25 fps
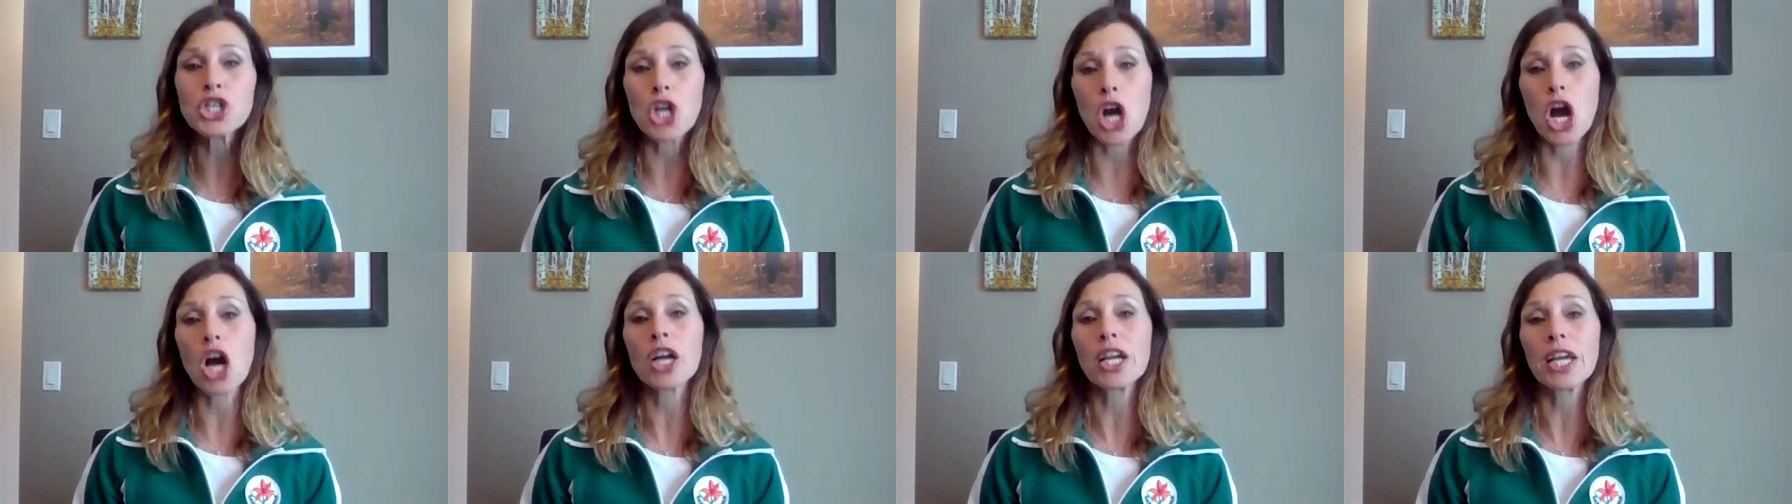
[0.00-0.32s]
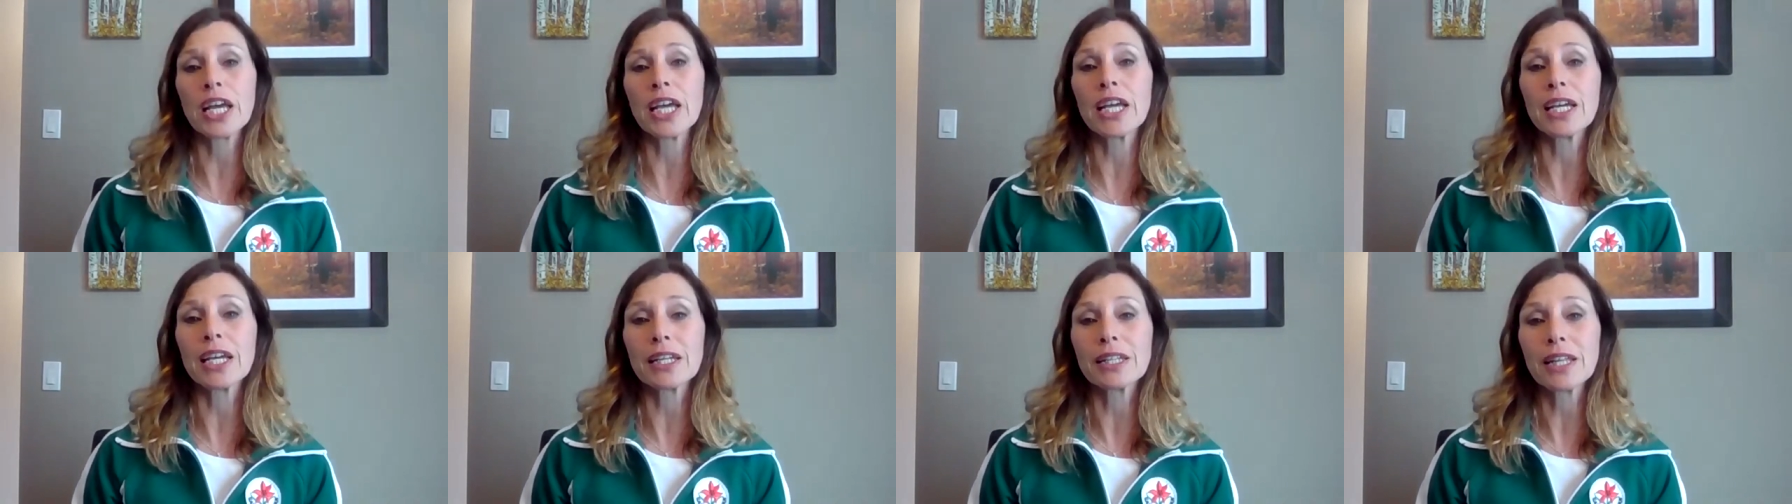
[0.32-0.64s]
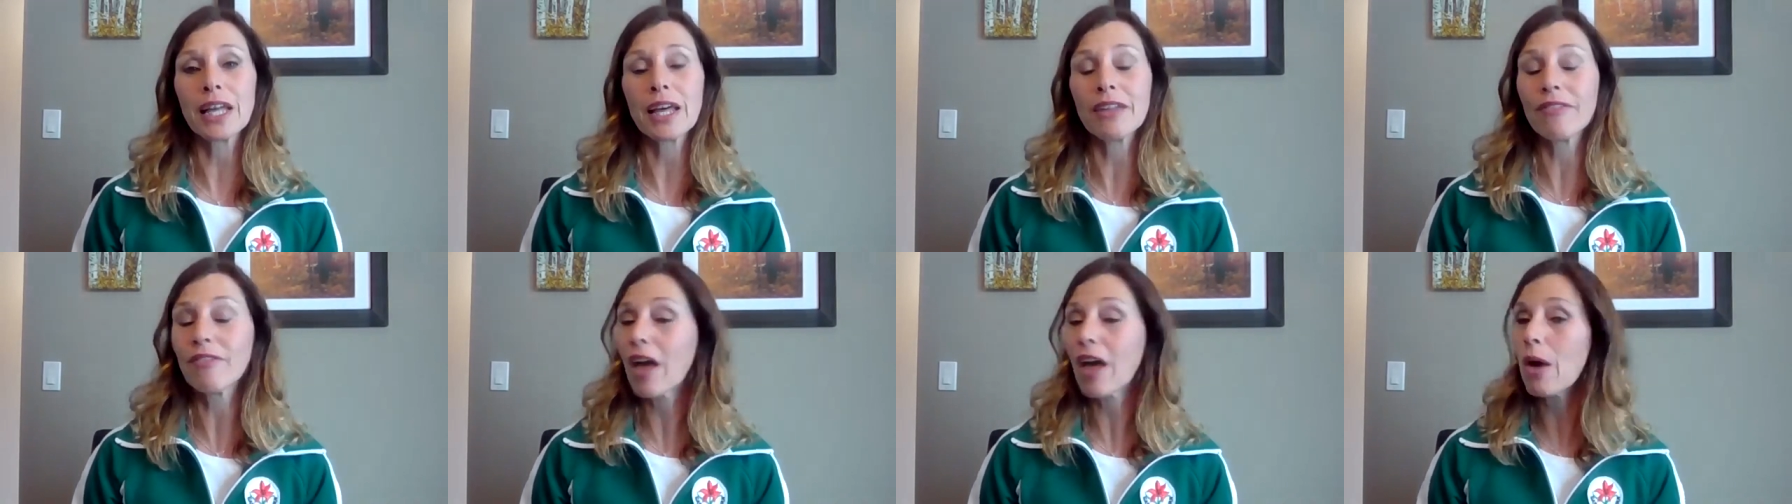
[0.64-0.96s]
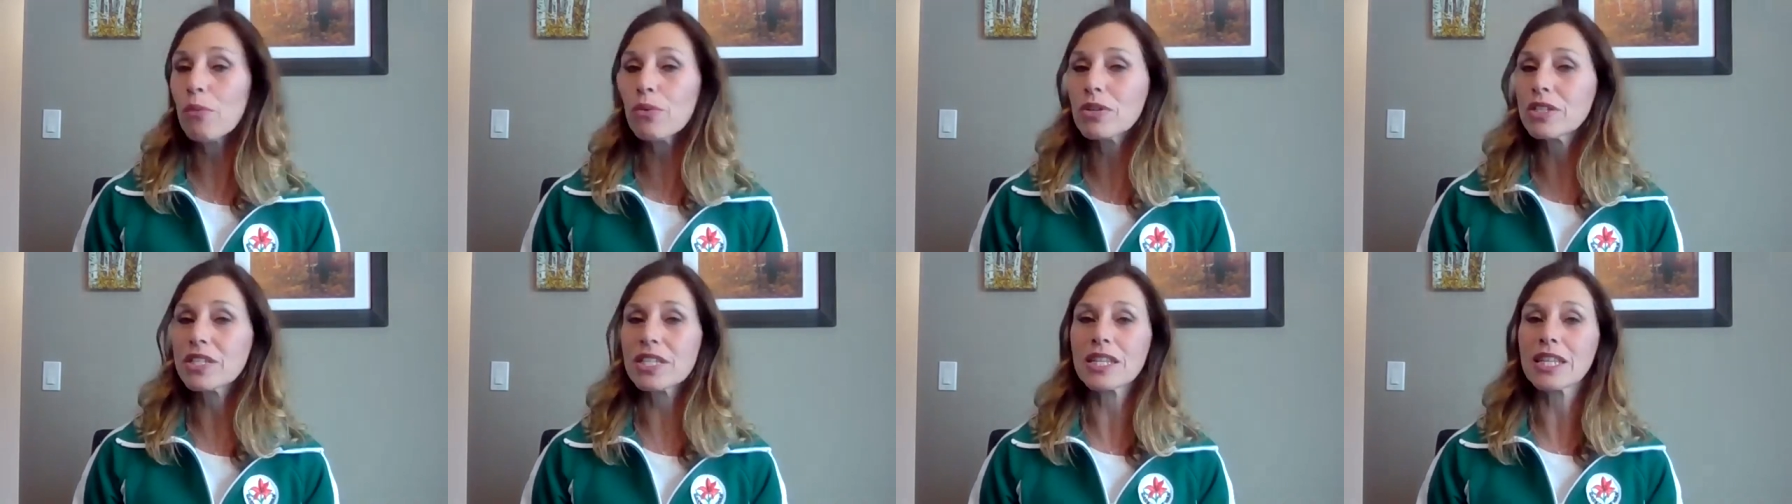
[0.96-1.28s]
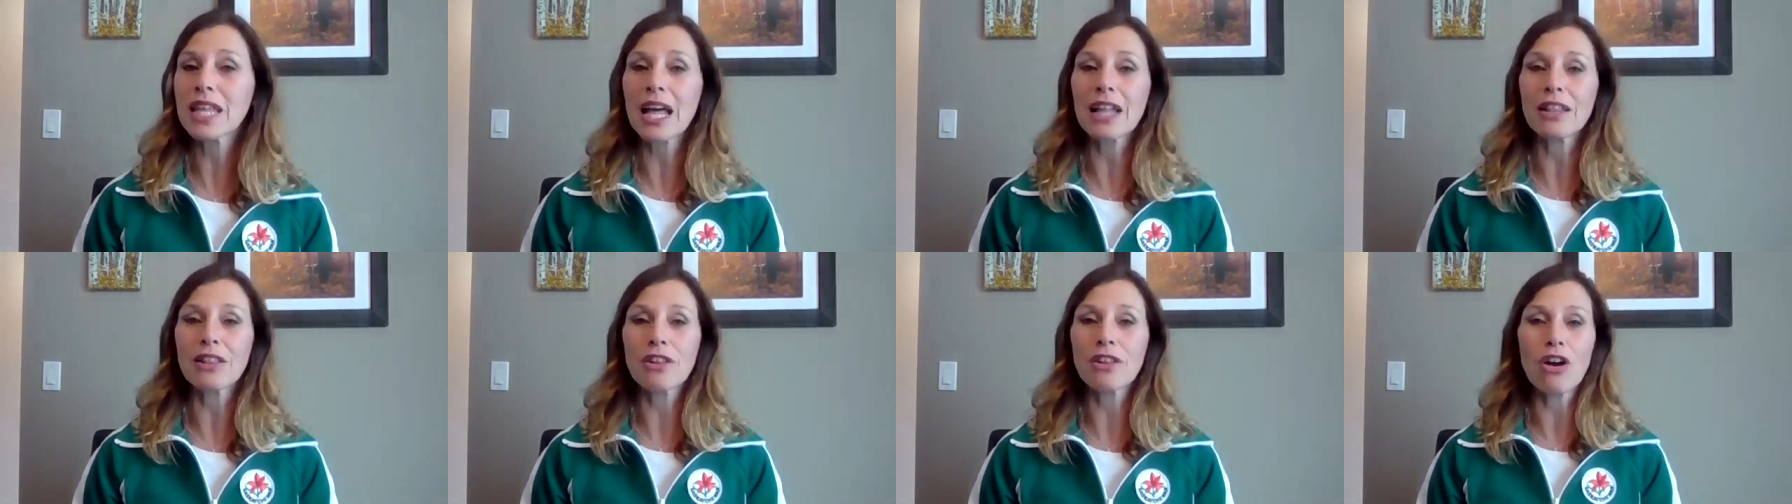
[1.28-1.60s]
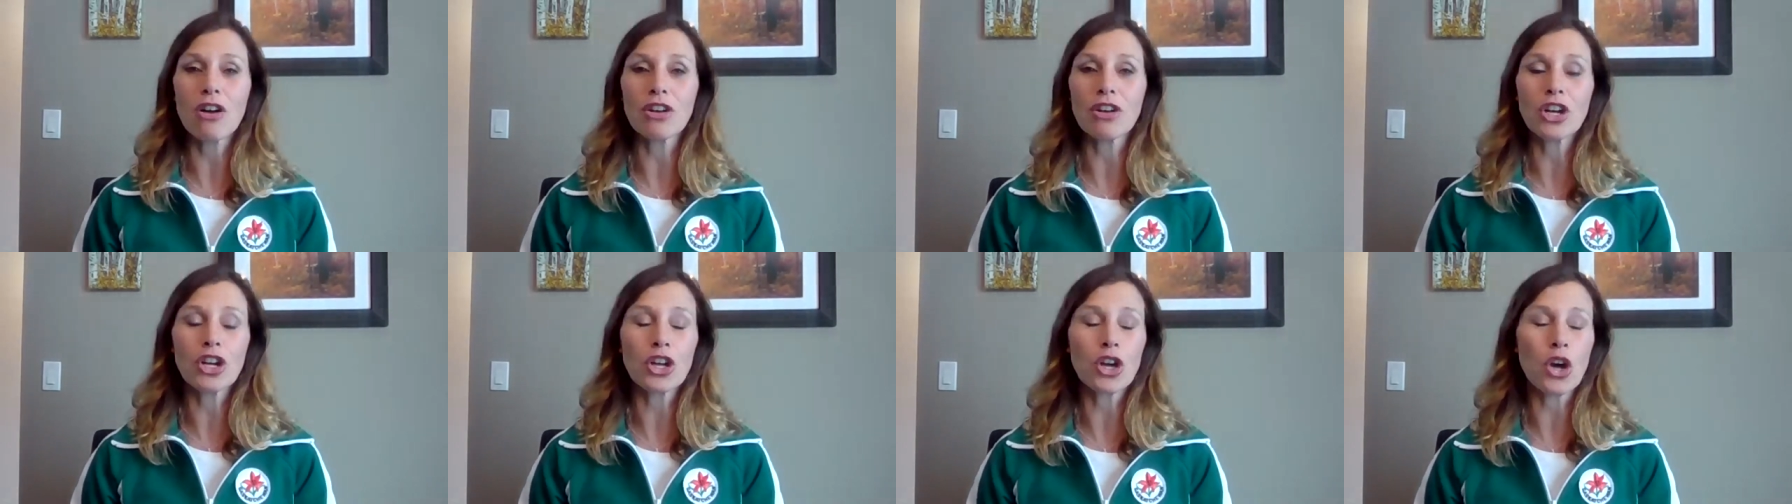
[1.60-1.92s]
shocking, and that wasn't that
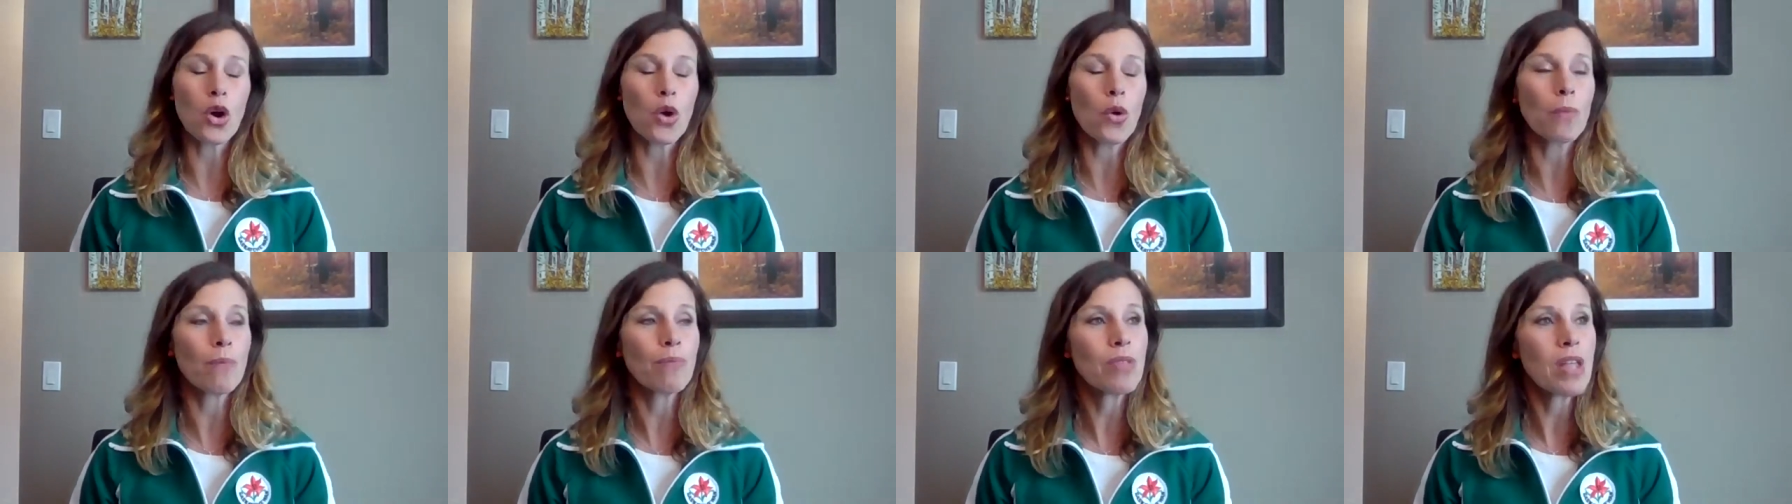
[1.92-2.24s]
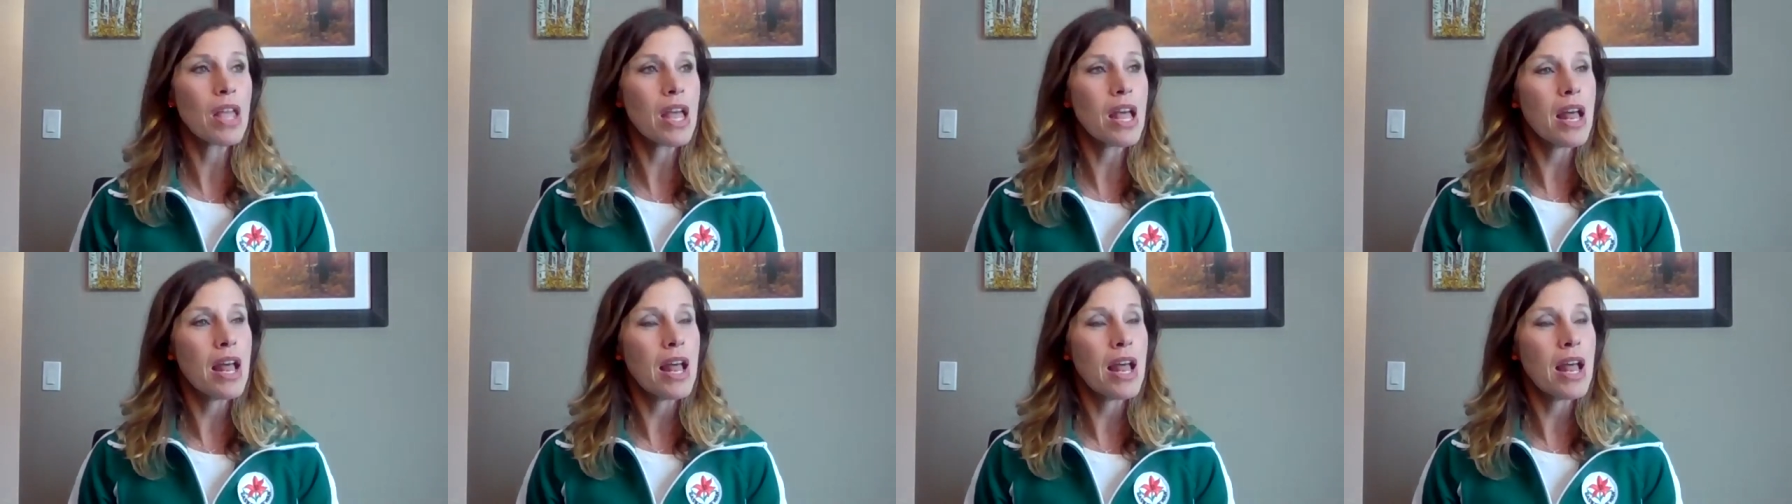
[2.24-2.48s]
long ago.